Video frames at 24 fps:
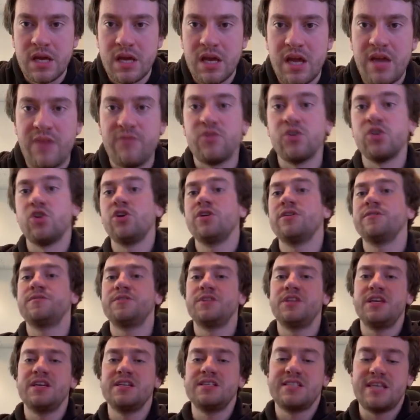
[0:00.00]
if you're looking
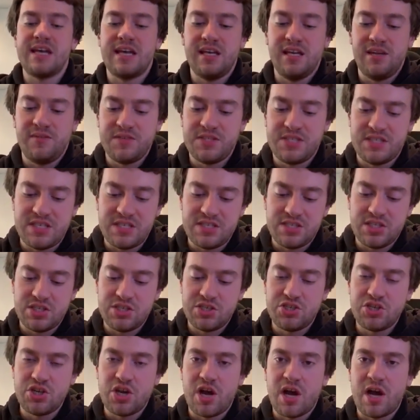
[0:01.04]
for the executive
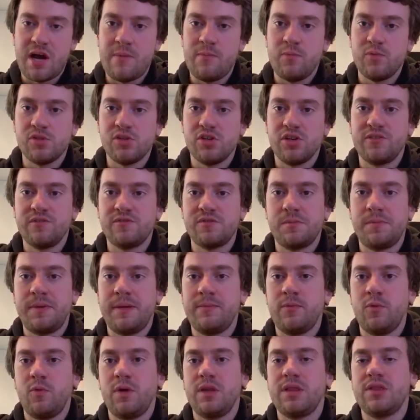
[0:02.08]
assistant job, we're looking for
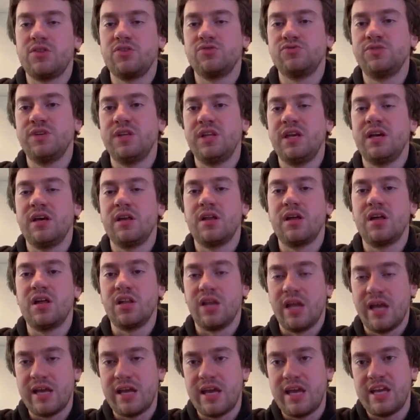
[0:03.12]
people with really uh, uh,
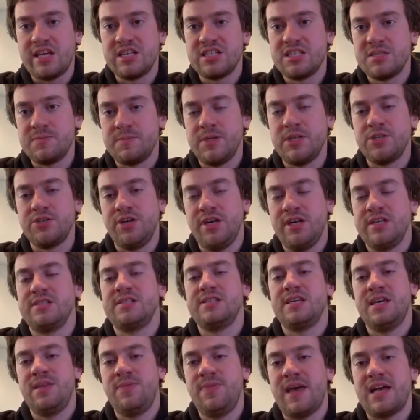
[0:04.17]
like experience
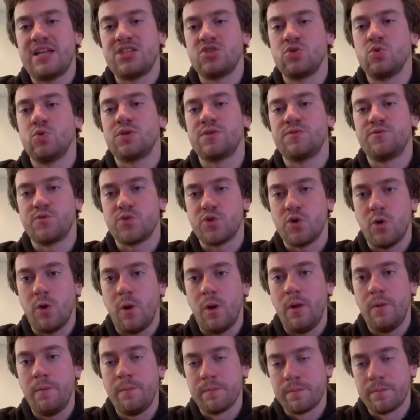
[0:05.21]
in that sort of role.